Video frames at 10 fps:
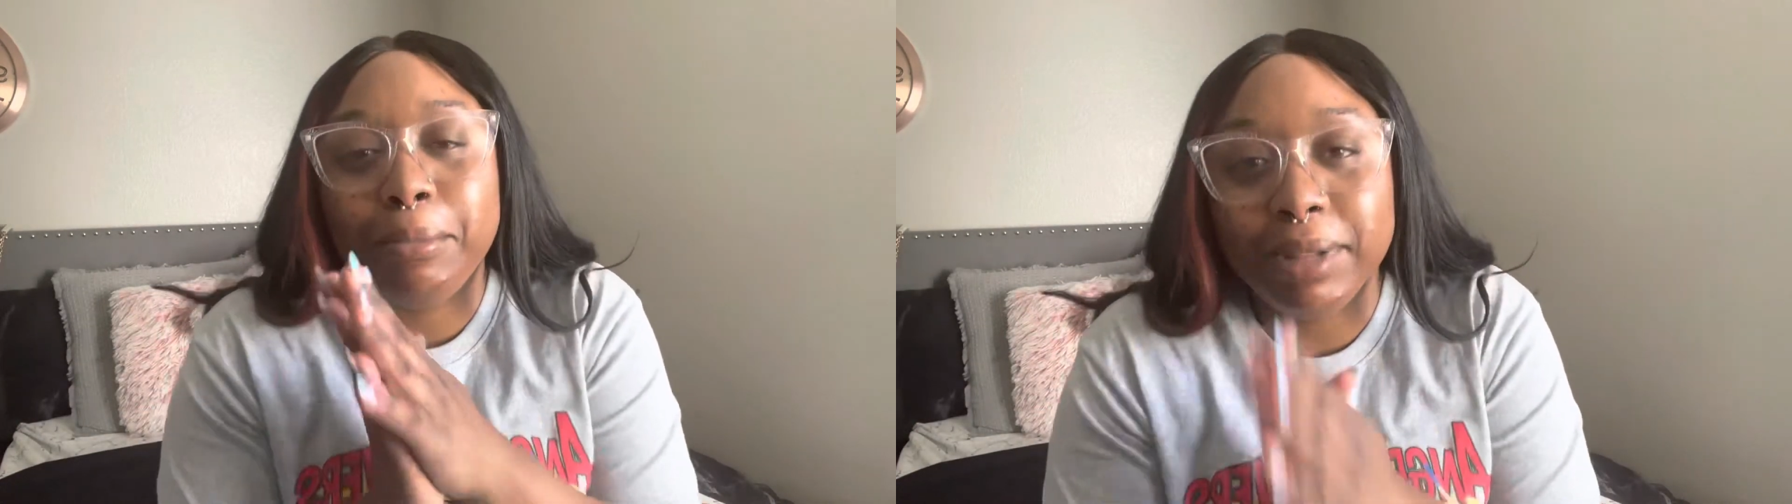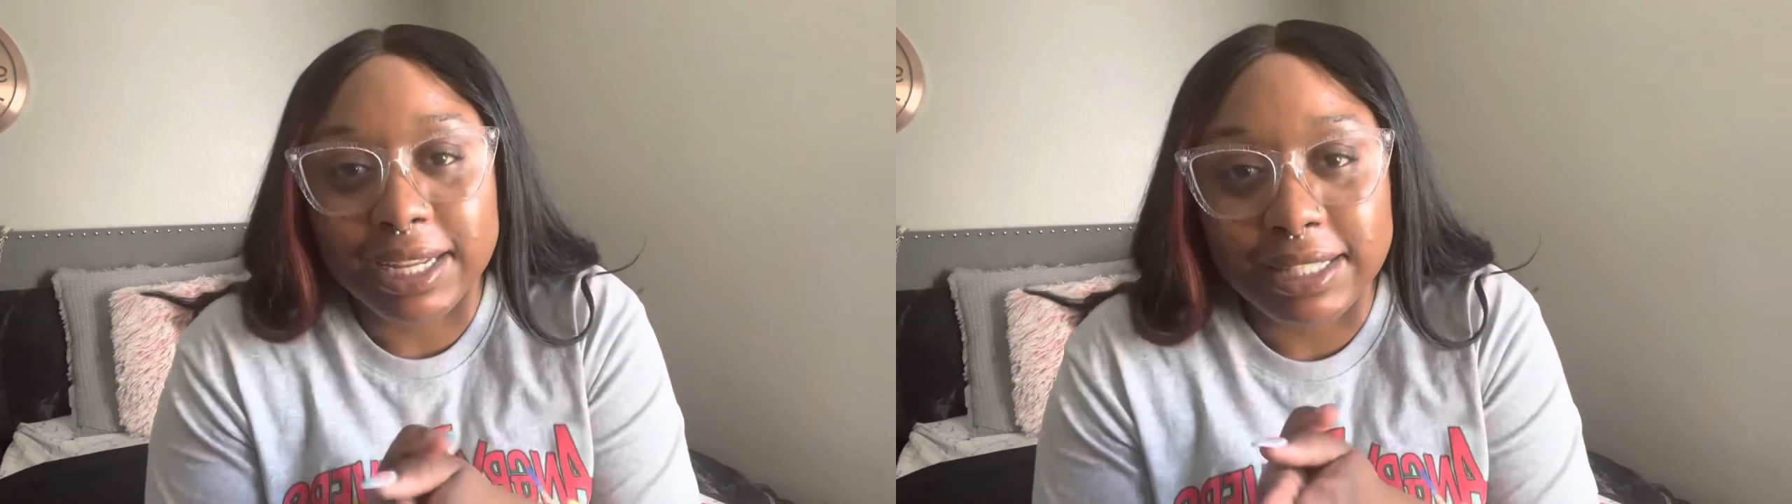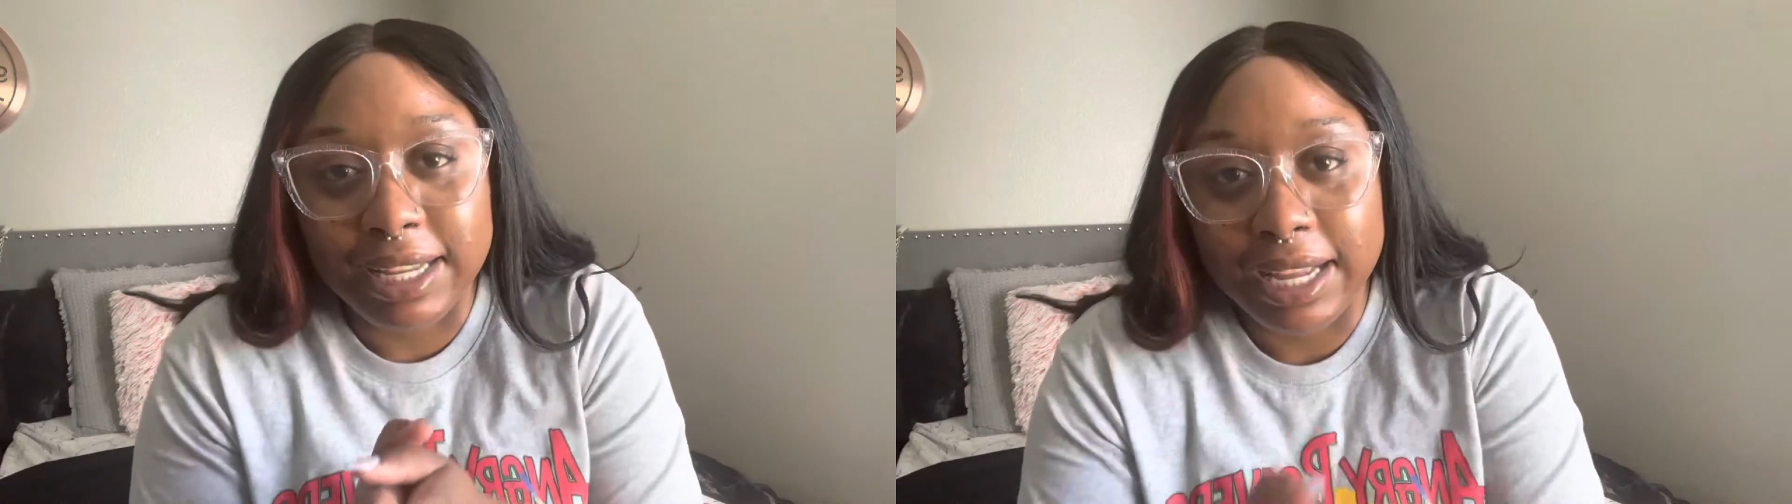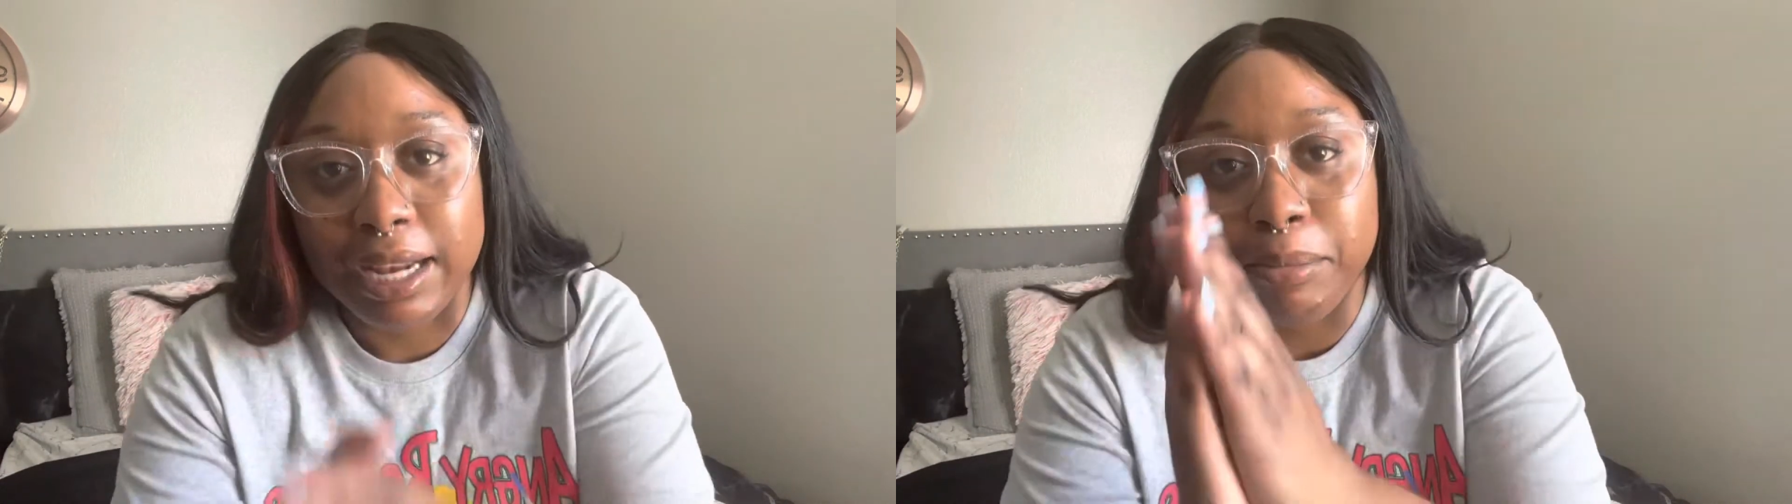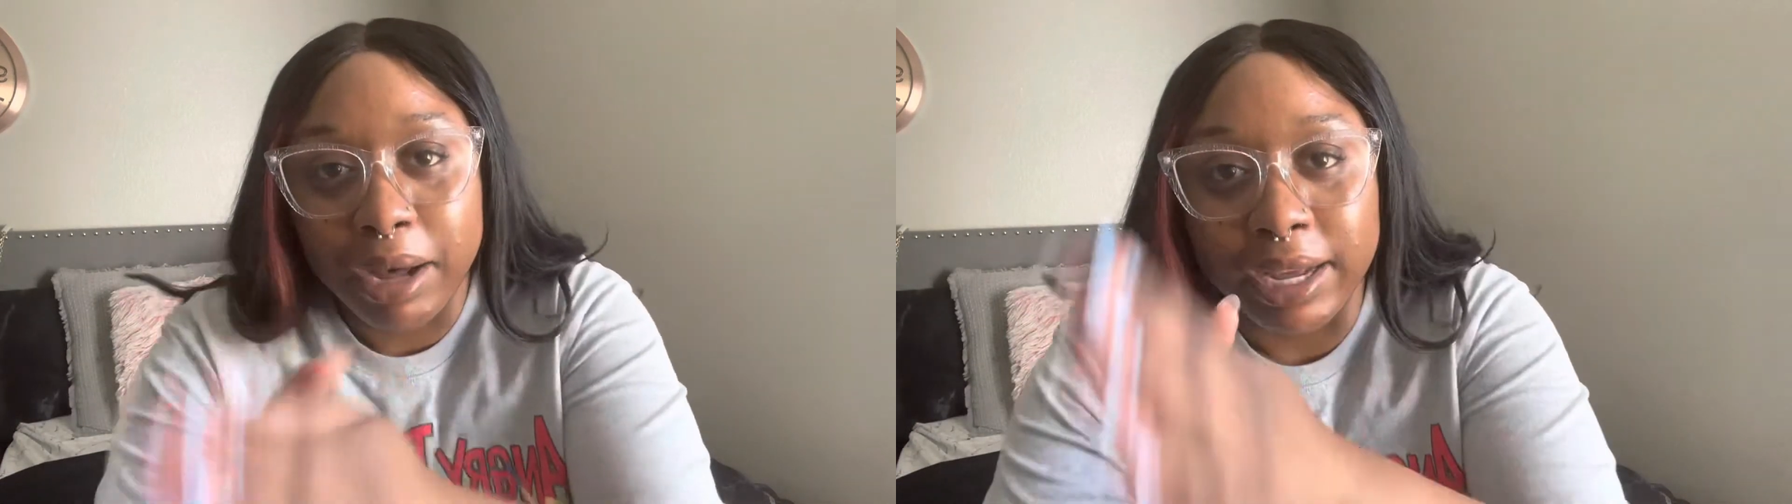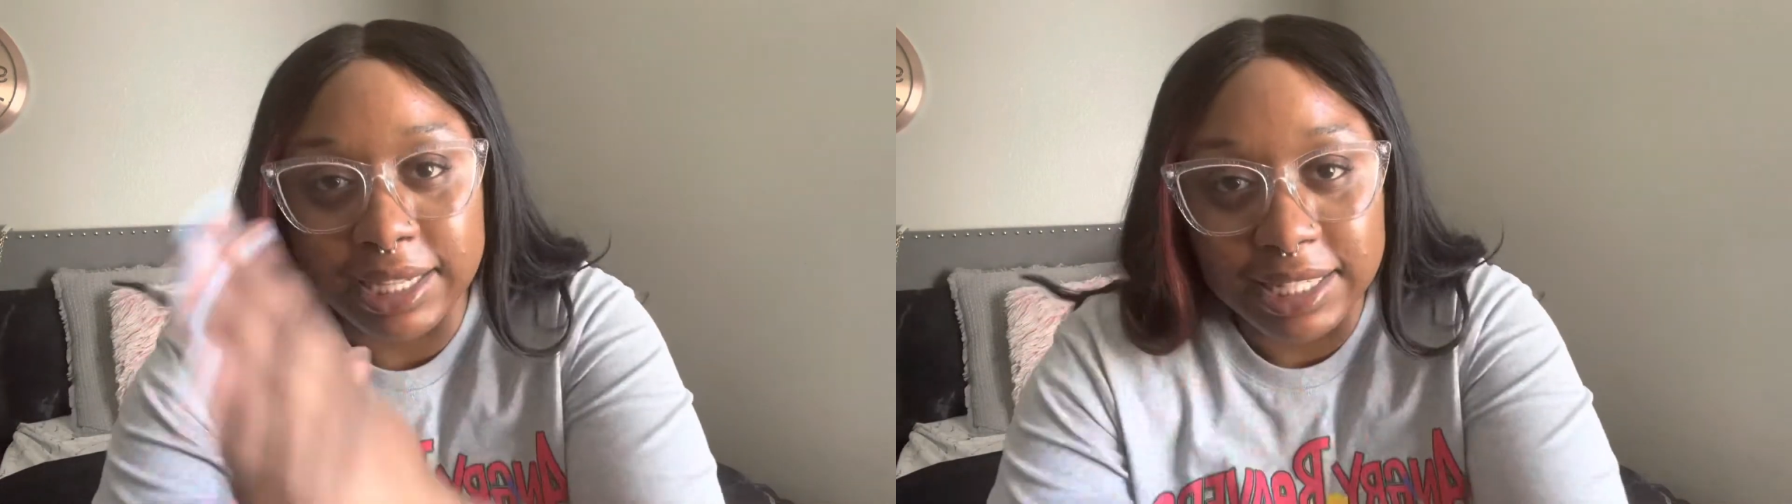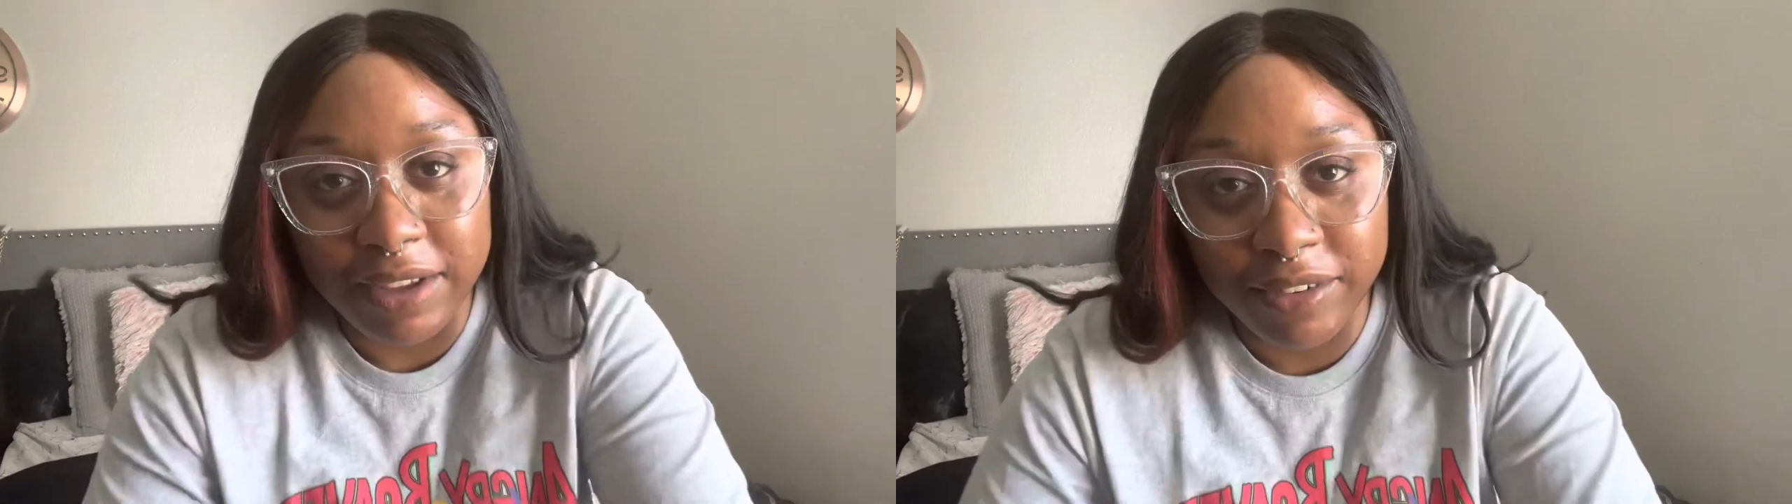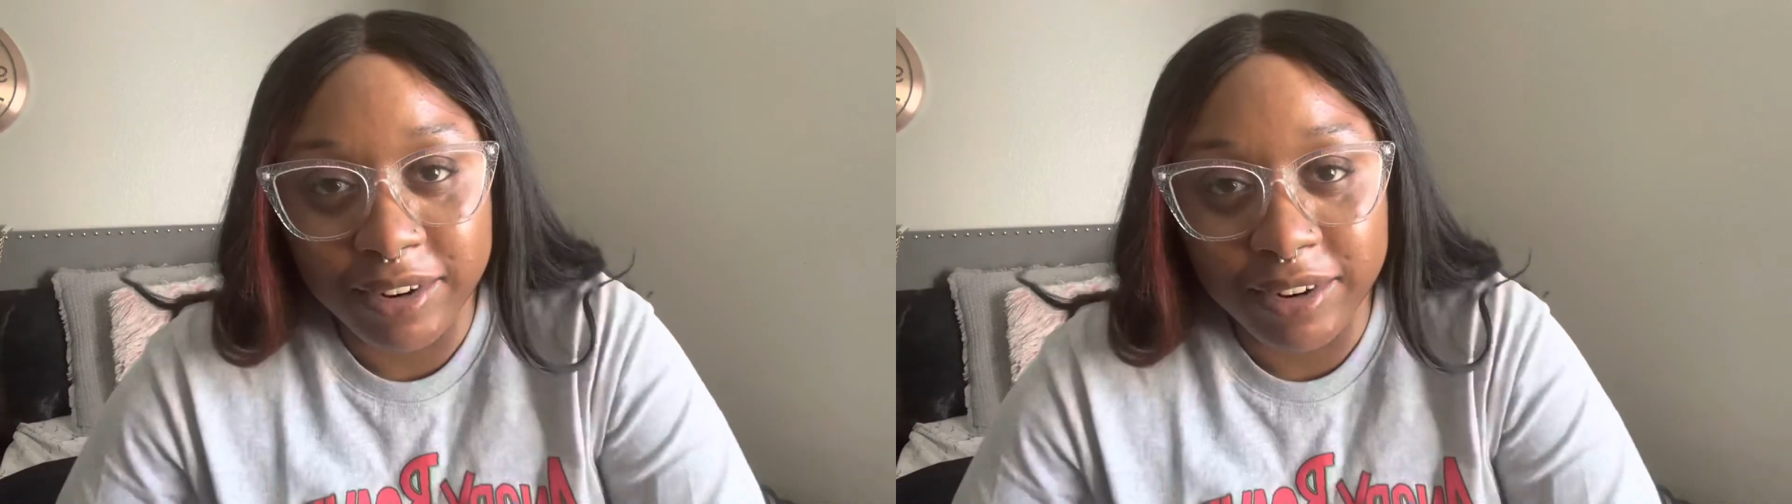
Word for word: blessing and a pocket saver,